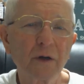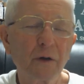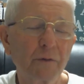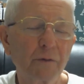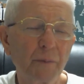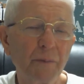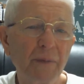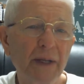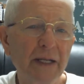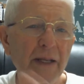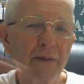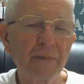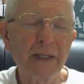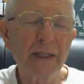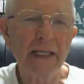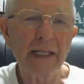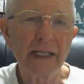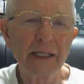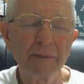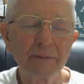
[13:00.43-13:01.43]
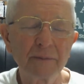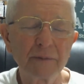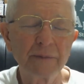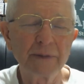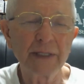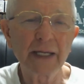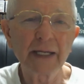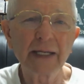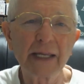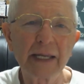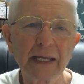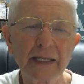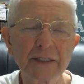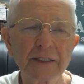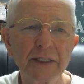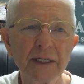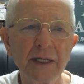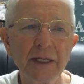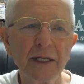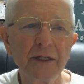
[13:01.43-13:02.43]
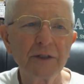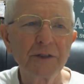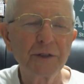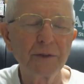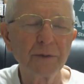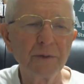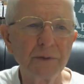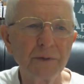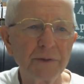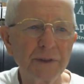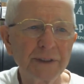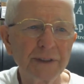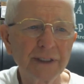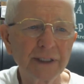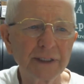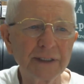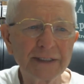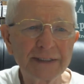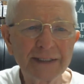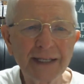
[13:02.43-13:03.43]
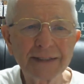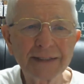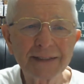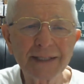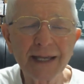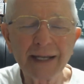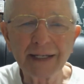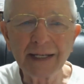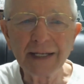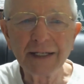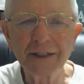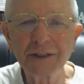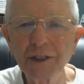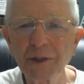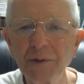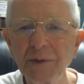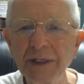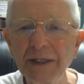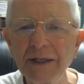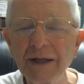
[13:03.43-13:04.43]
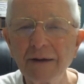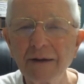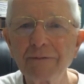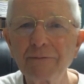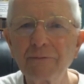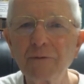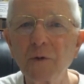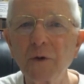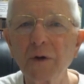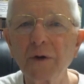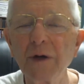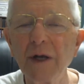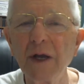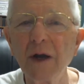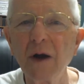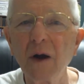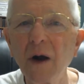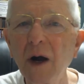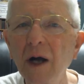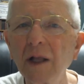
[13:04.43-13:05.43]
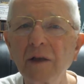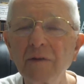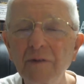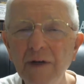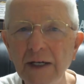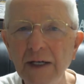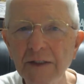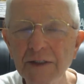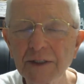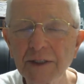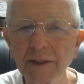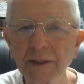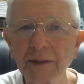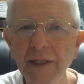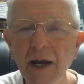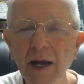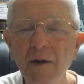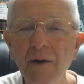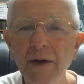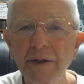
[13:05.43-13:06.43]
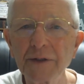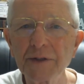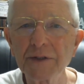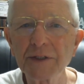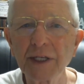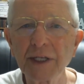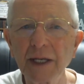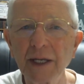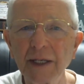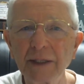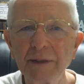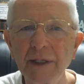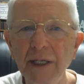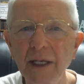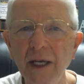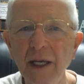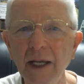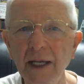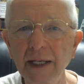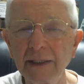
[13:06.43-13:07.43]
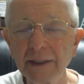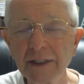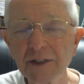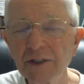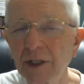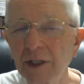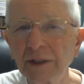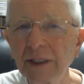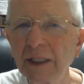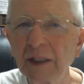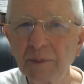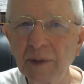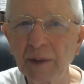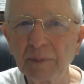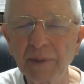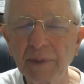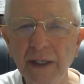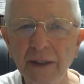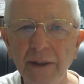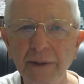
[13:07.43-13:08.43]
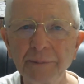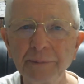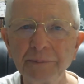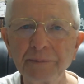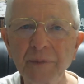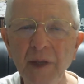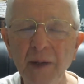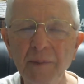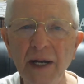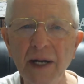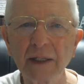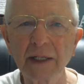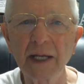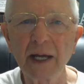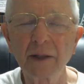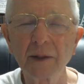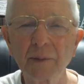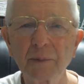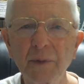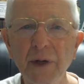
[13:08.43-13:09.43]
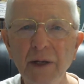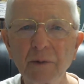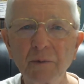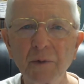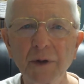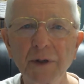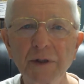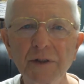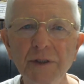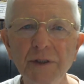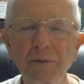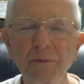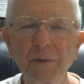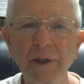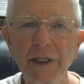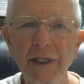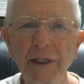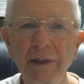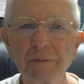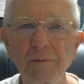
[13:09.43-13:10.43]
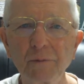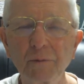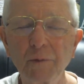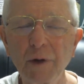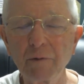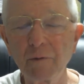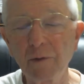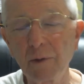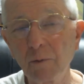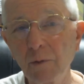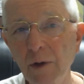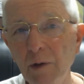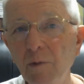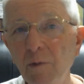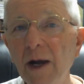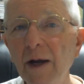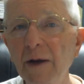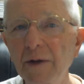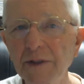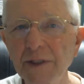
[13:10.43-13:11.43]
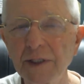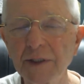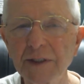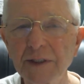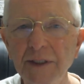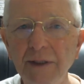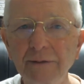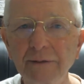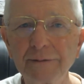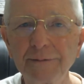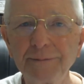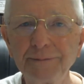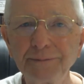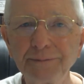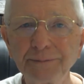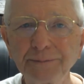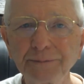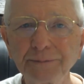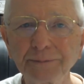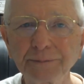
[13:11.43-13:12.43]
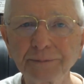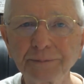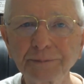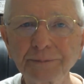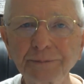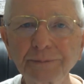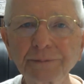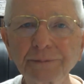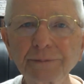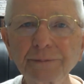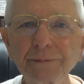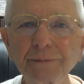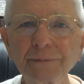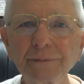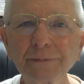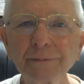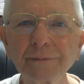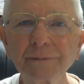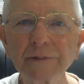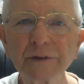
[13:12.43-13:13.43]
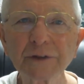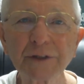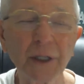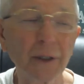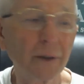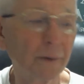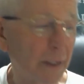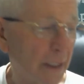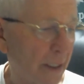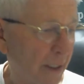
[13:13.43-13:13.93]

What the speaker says: over many, many decades to condense that into enough for all of us to now understand at least a little bit better about how the brain works when it rewires itself. So